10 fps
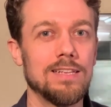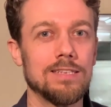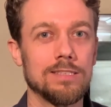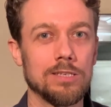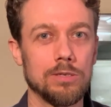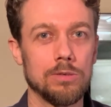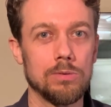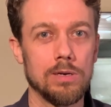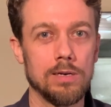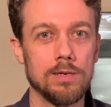
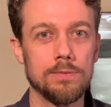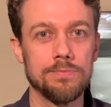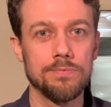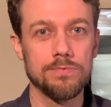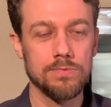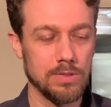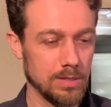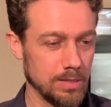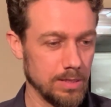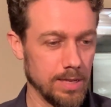So
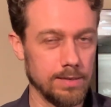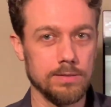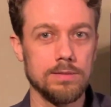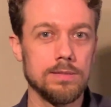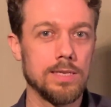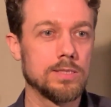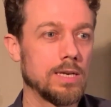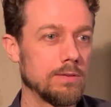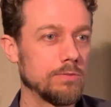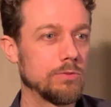yeah, that's
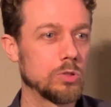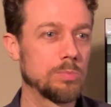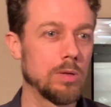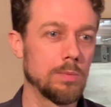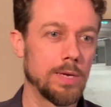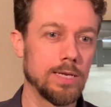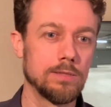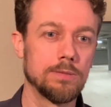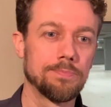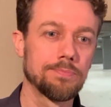kind of the first problem I
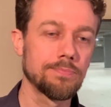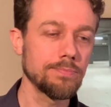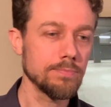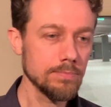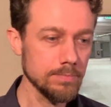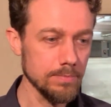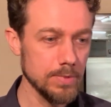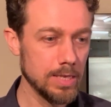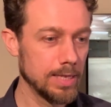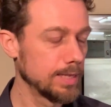had.
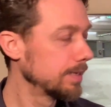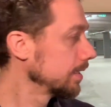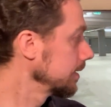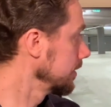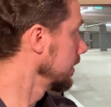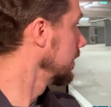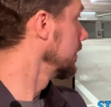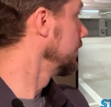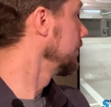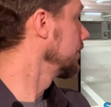And
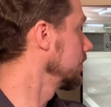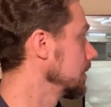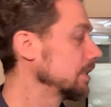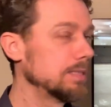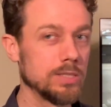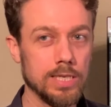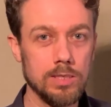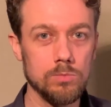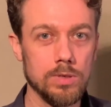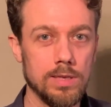then the
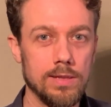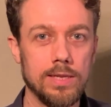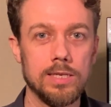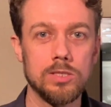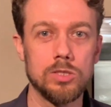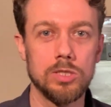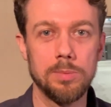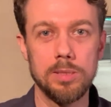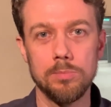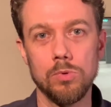second one, I think it's a
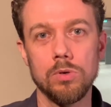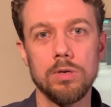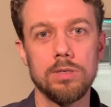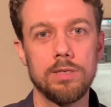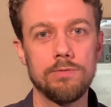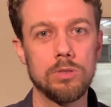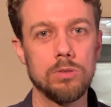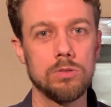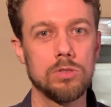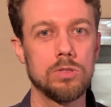bit more
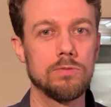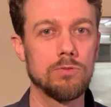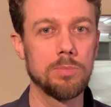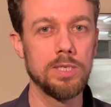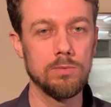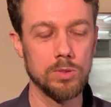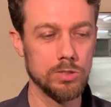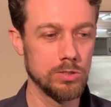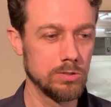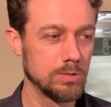difficult for me. It
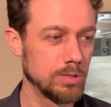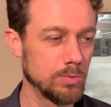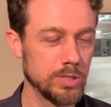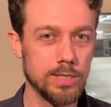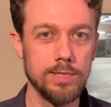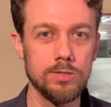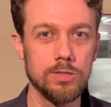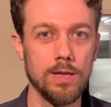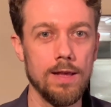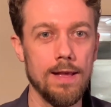was at least.